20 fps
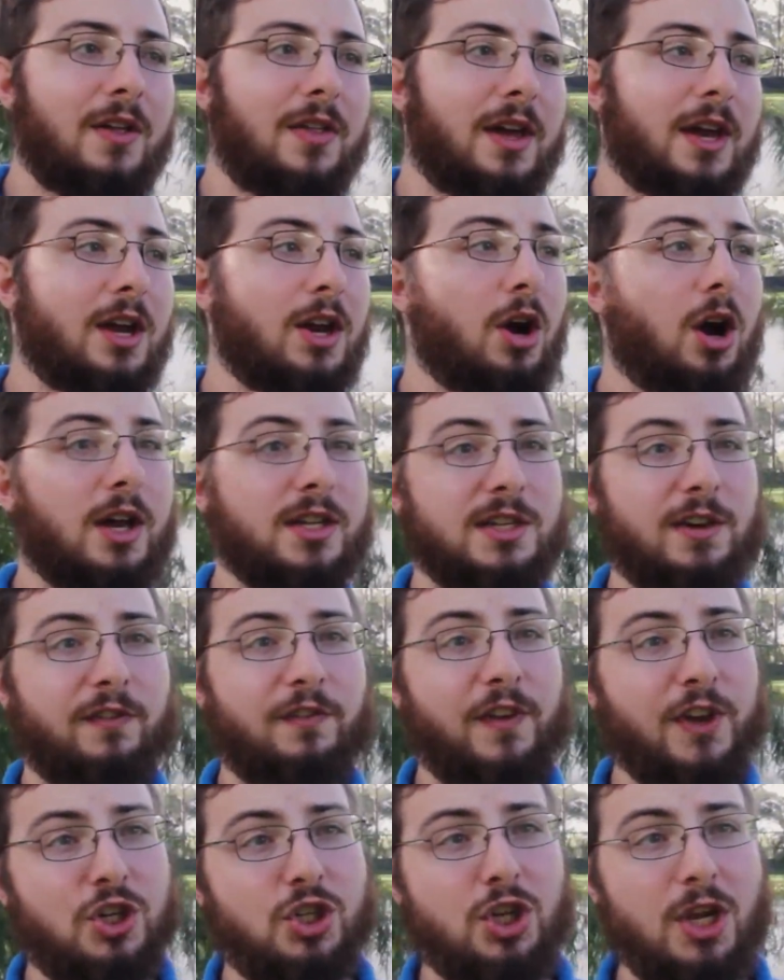They can cause a
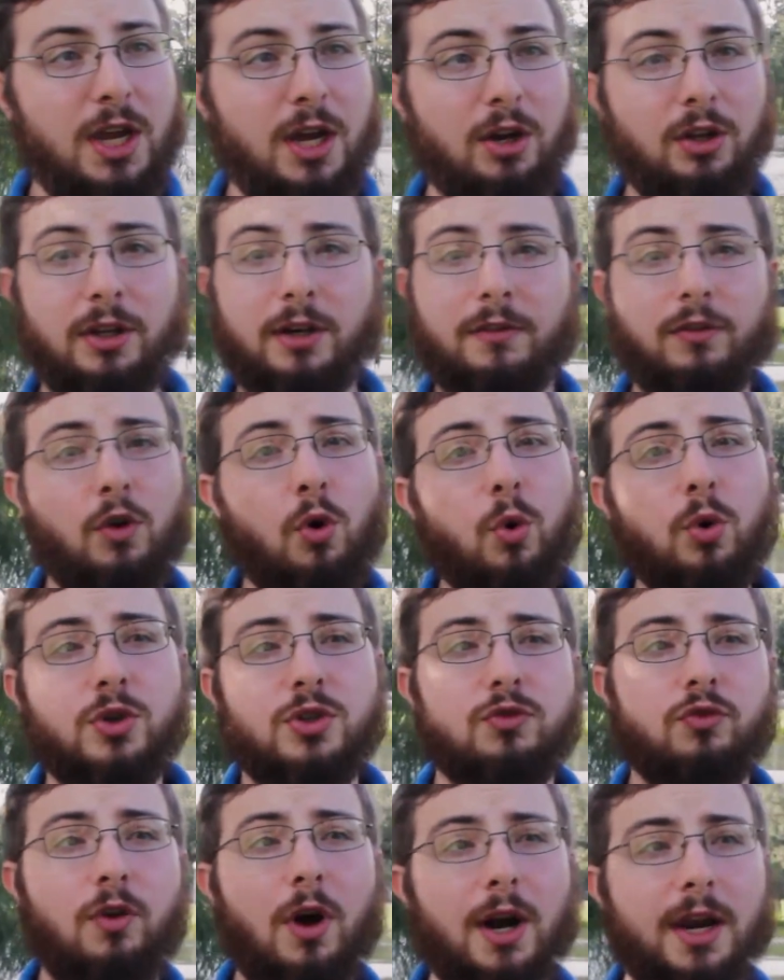fish kill, and of
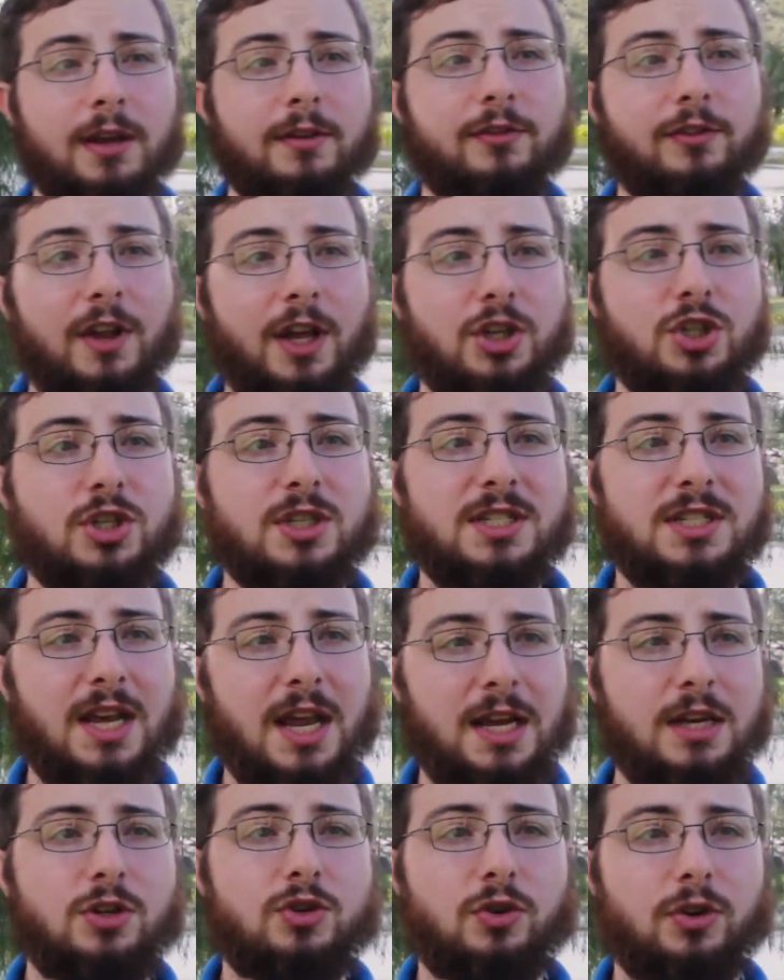course rotting flesh is
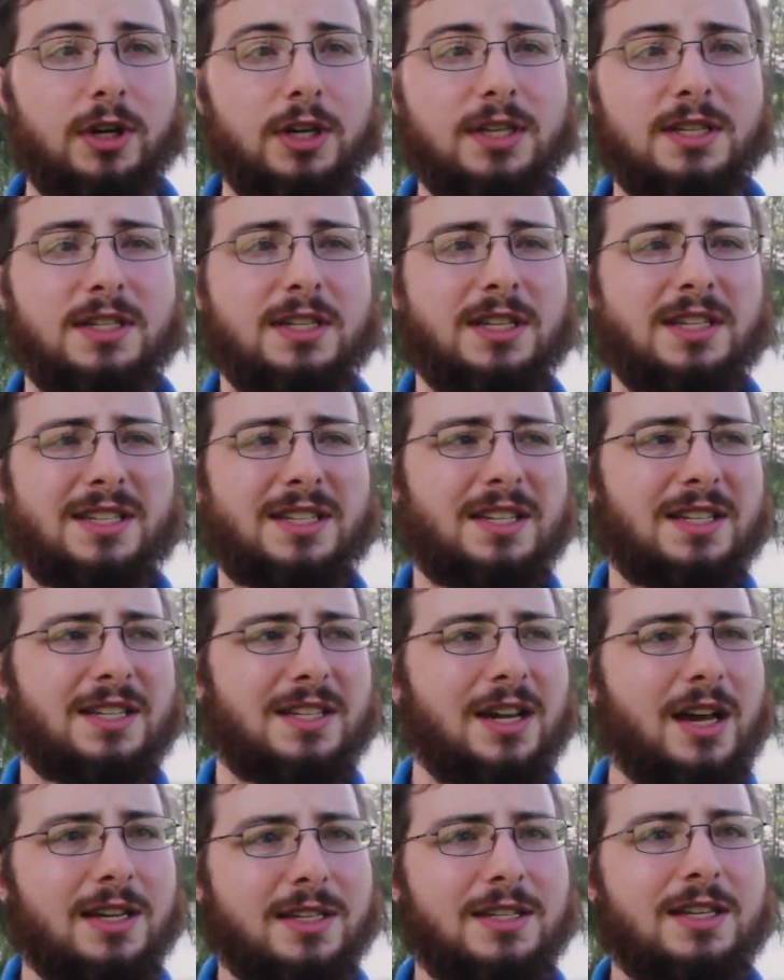dangerous, it's
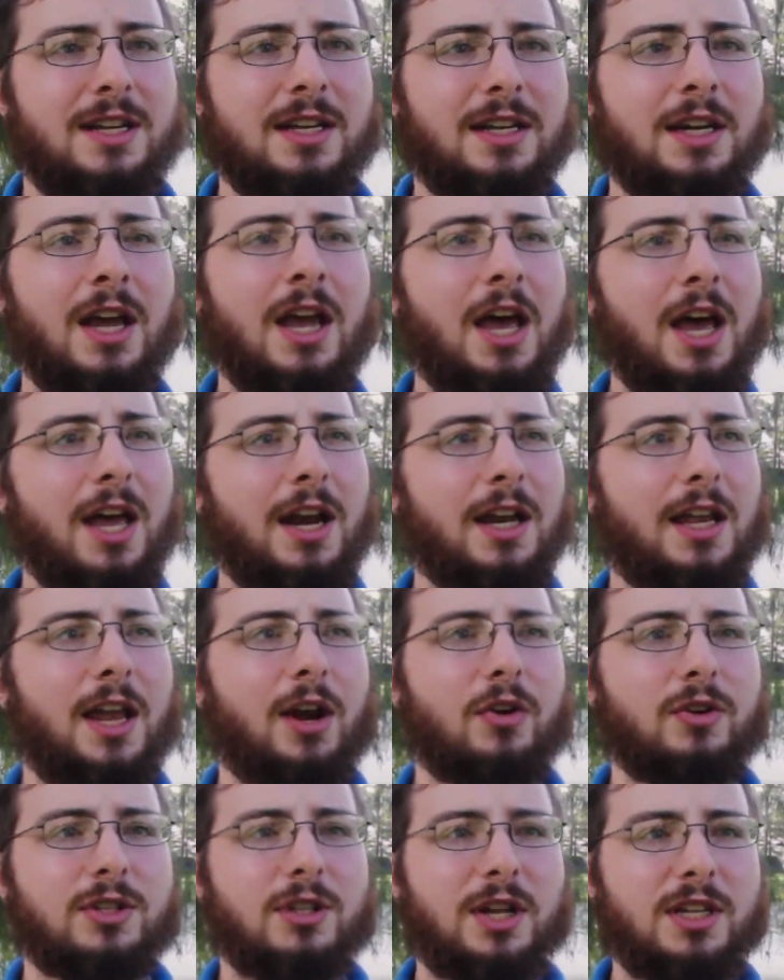disgusting, and it
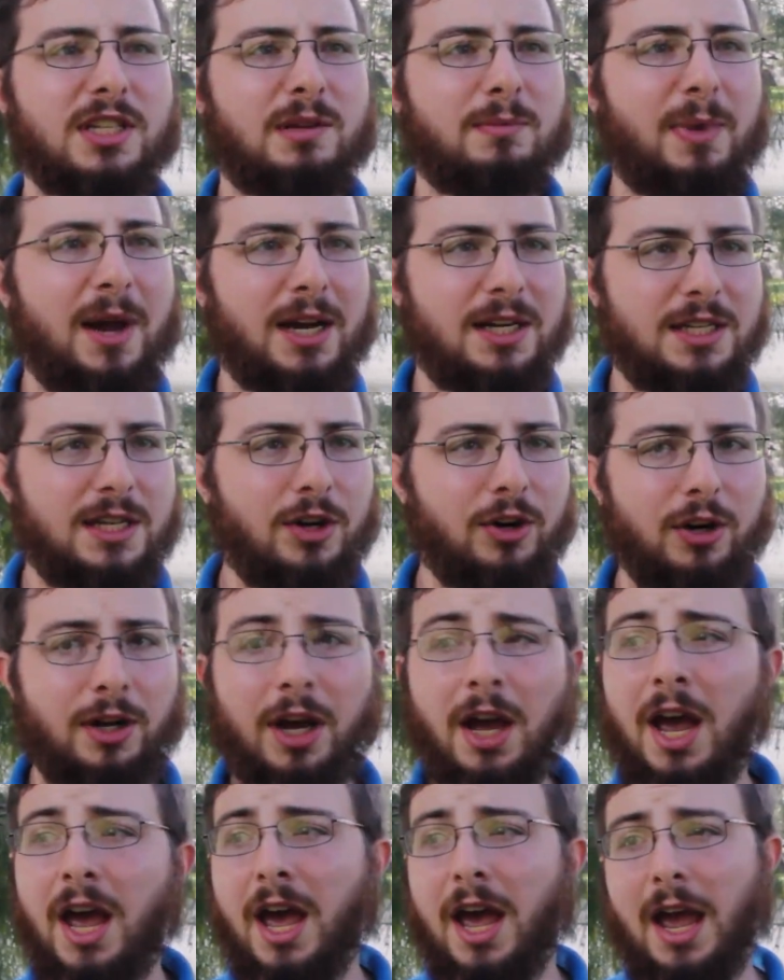carries lots of bacteria.